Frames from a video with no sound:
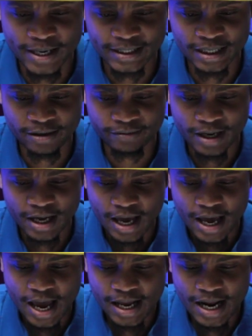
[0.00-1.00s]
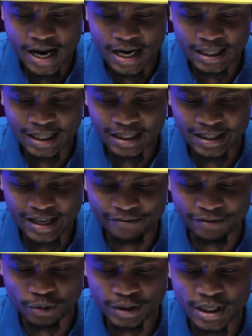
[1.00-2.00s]
myself. And another thing
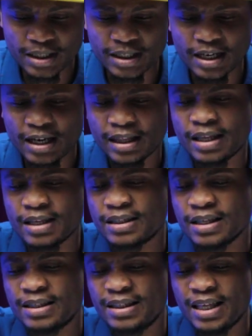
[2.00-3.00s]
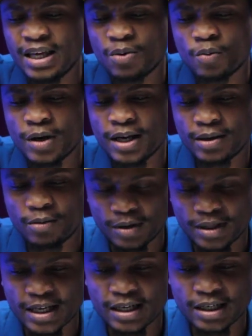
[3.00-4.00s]
I've noticed, there's this thing where
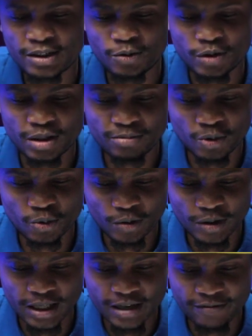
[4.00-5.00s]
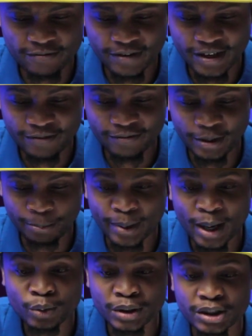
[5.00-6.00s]
when they're next to him, you know, they are very, very
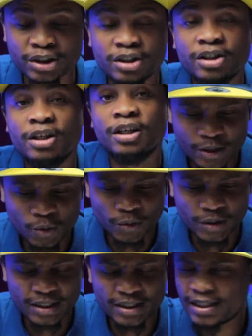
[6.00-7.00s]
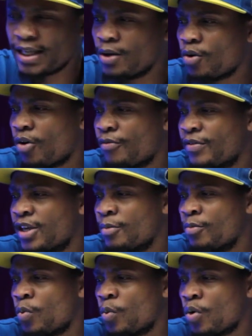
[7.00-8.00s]
bowish. They do this thing of
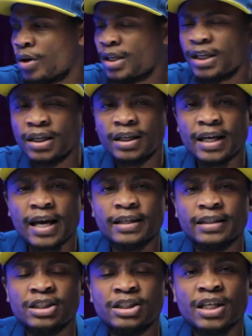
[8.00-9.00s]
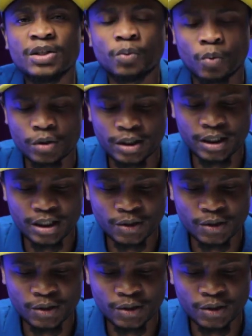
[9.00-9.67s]
him walking like Jesus walking